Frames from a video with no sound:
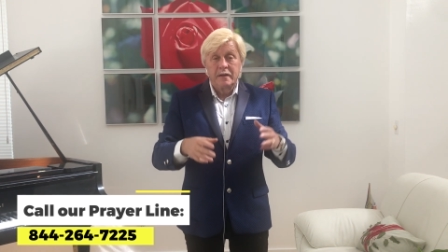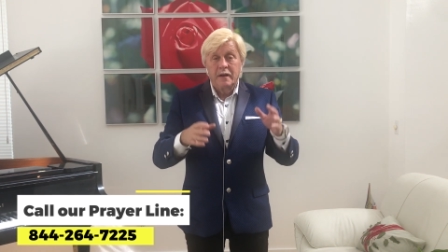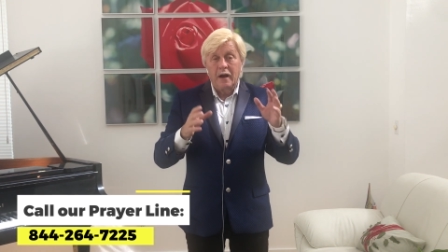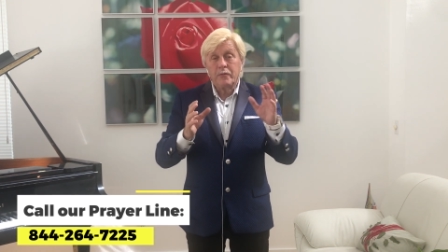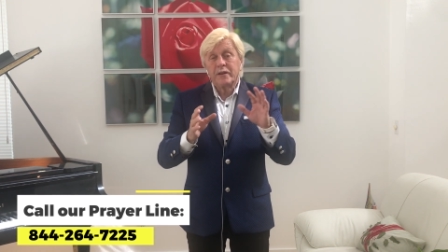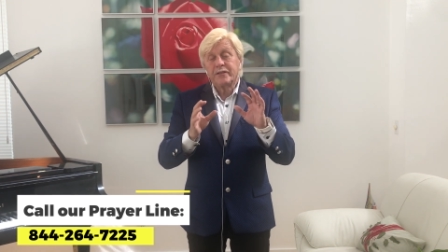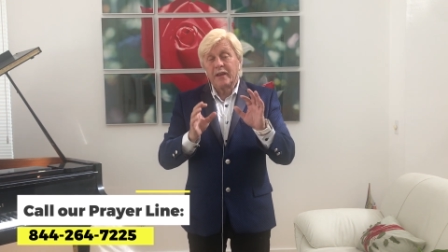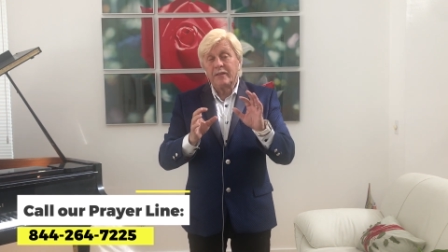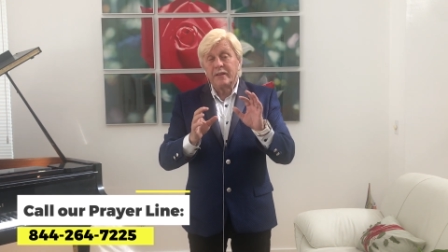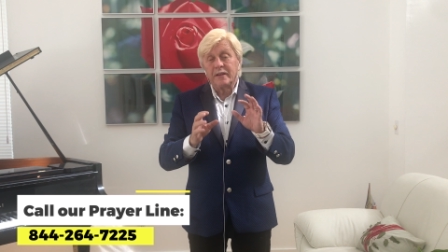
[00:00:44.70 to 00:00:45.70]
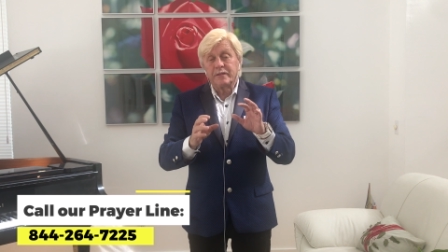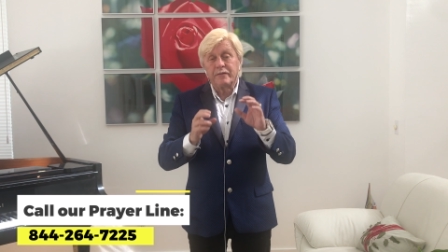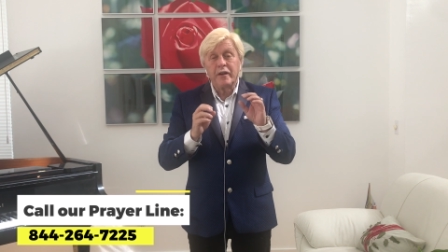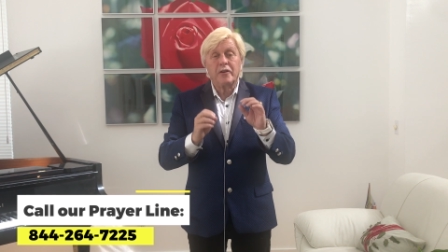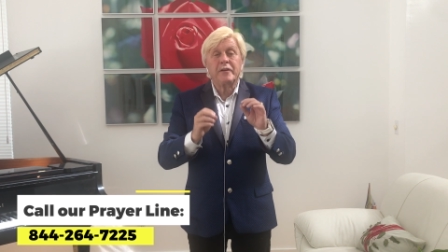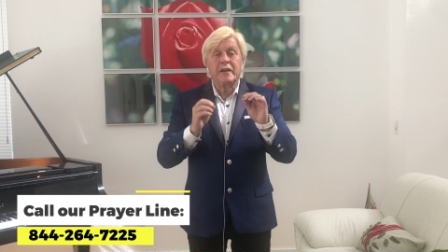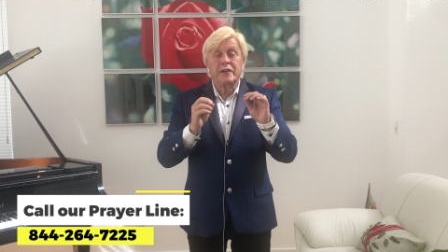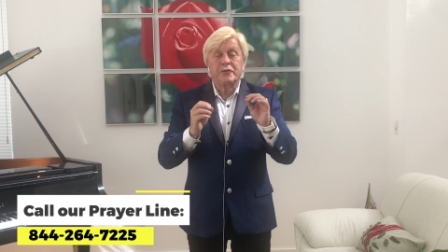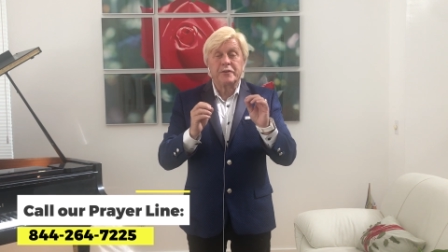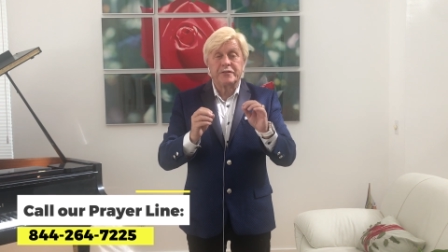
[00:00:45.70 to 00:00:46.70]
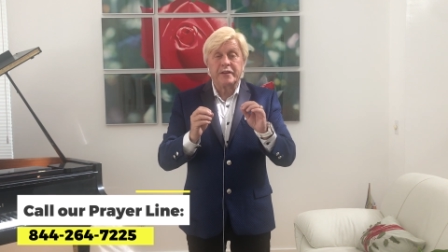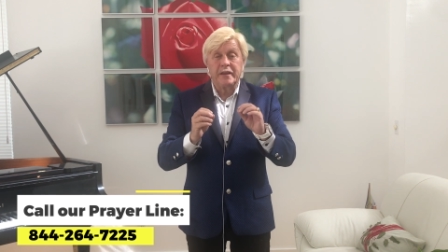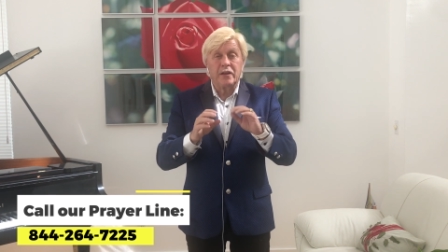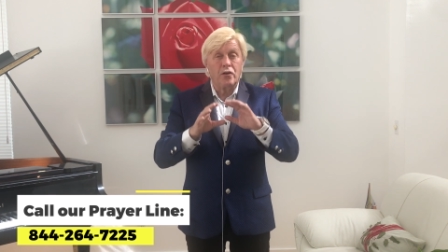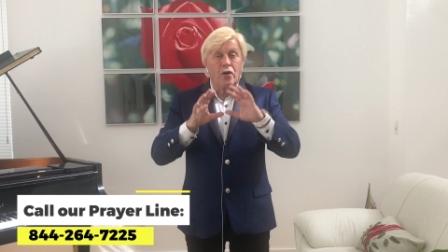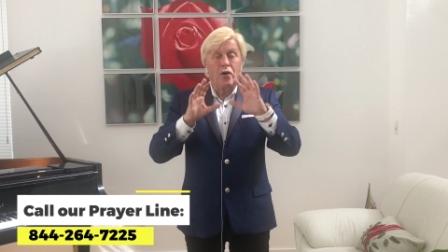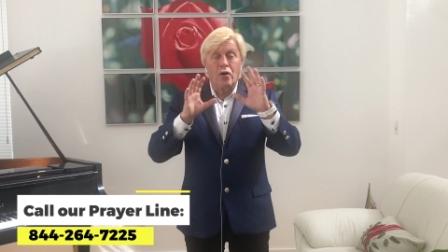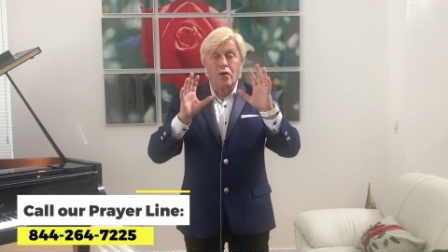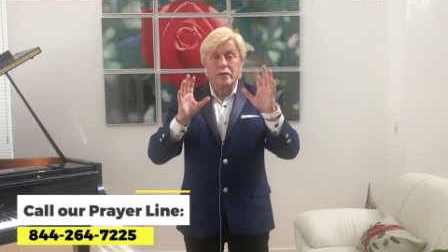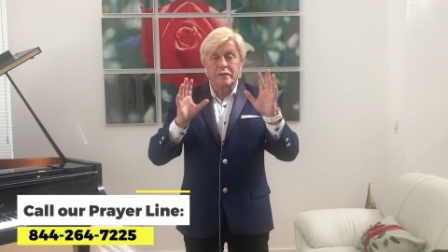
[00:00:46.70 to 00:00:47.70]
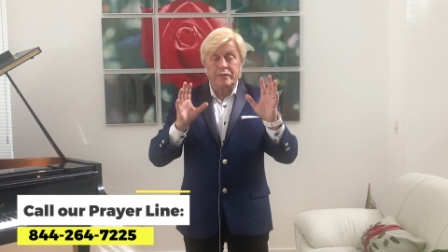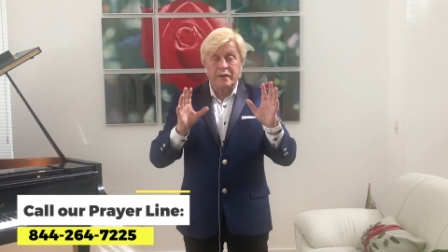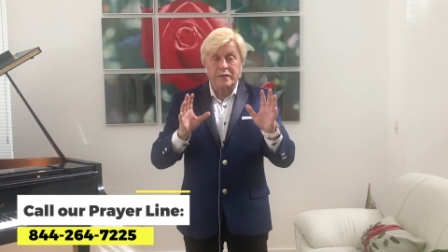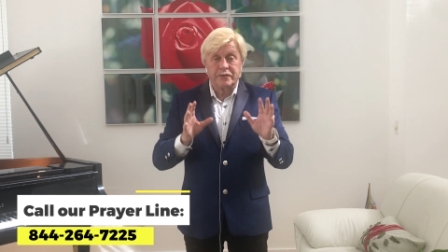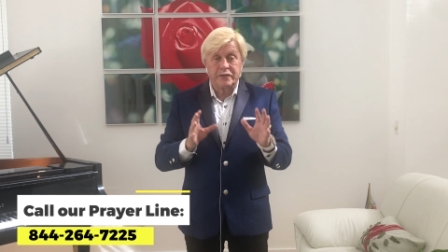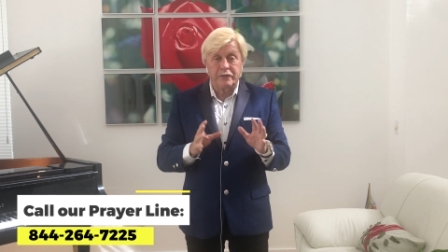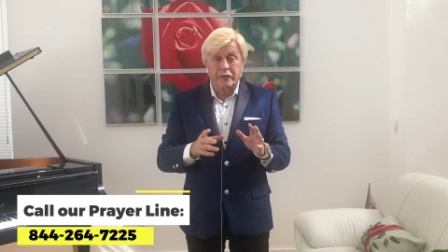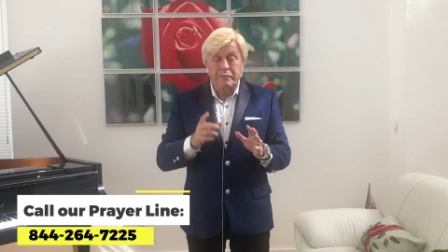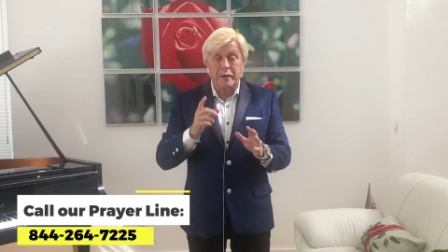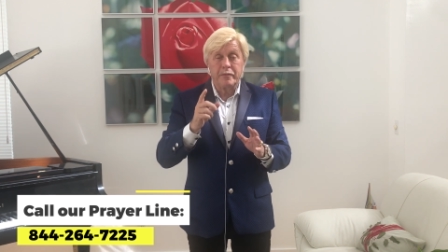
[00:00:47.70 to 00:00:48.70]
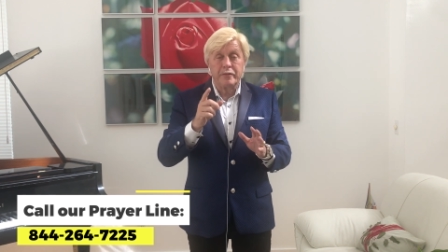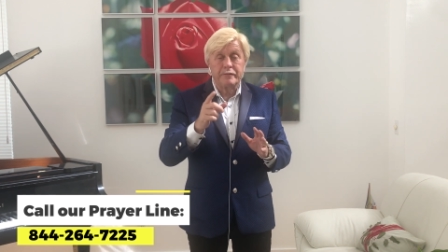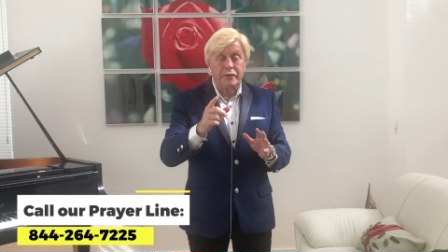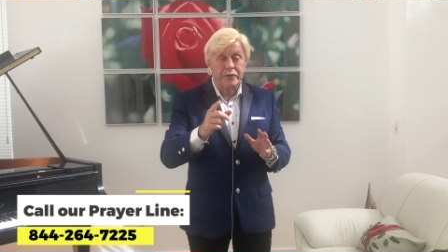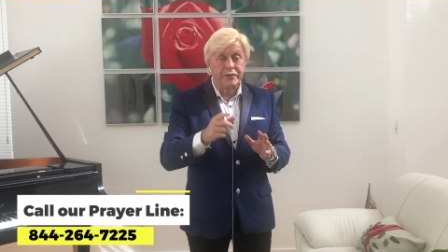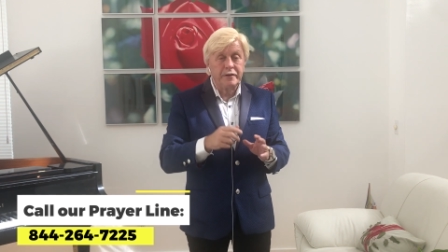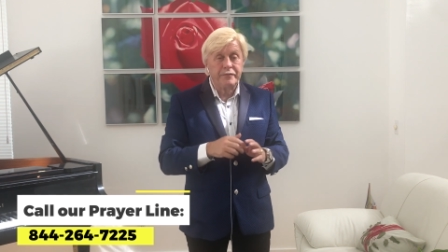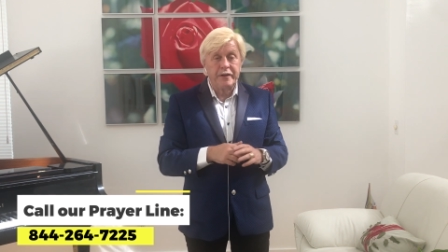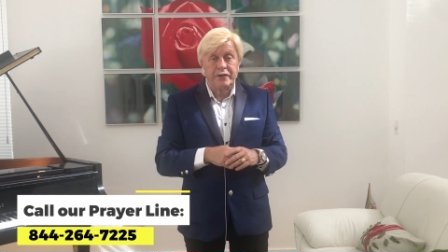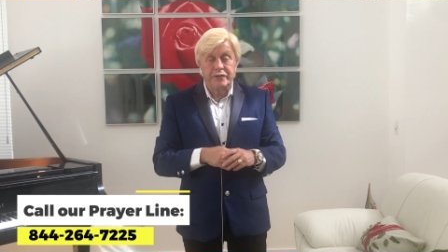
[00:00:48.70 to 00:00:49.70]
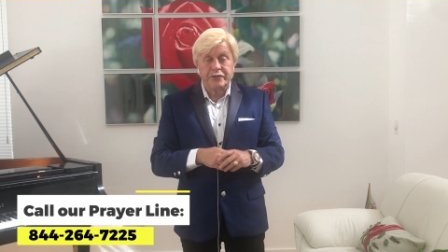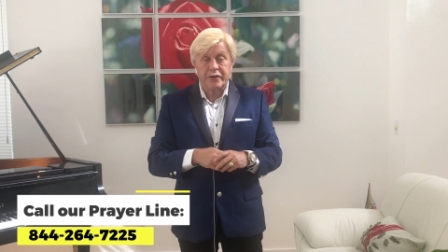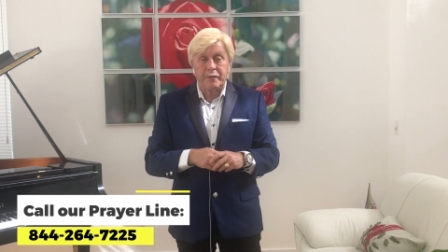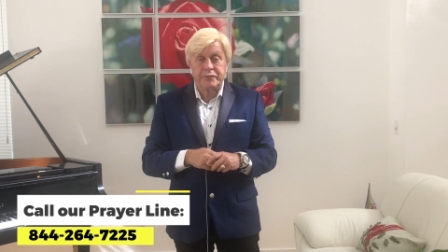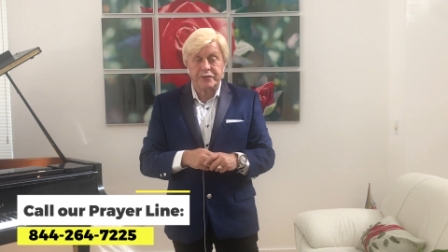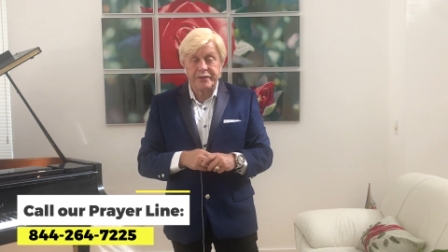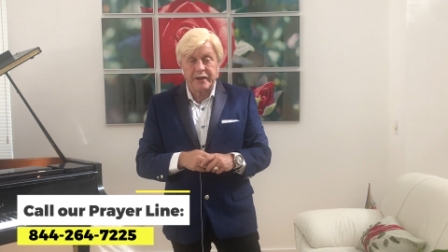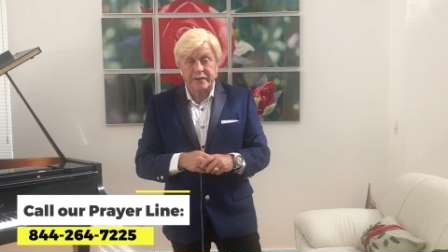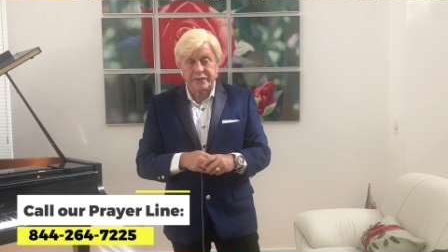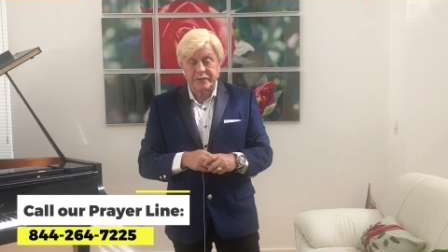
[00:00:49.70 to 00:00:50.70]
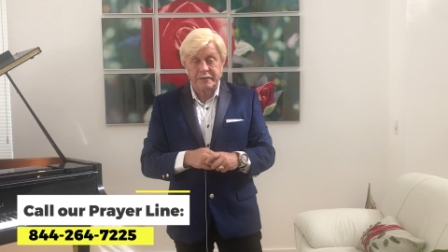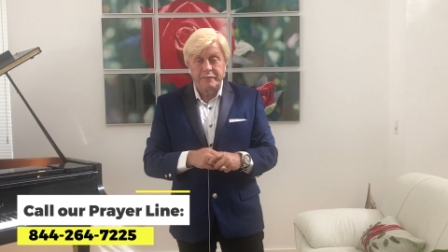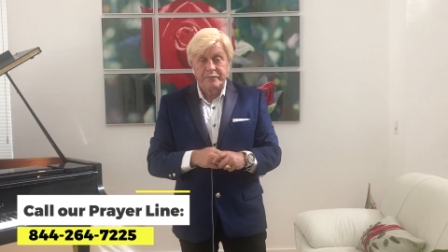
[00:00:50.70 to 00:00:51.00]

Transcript: I wanna say this, very interesting in all of this, and remember the verse in Ephesians chapter 6,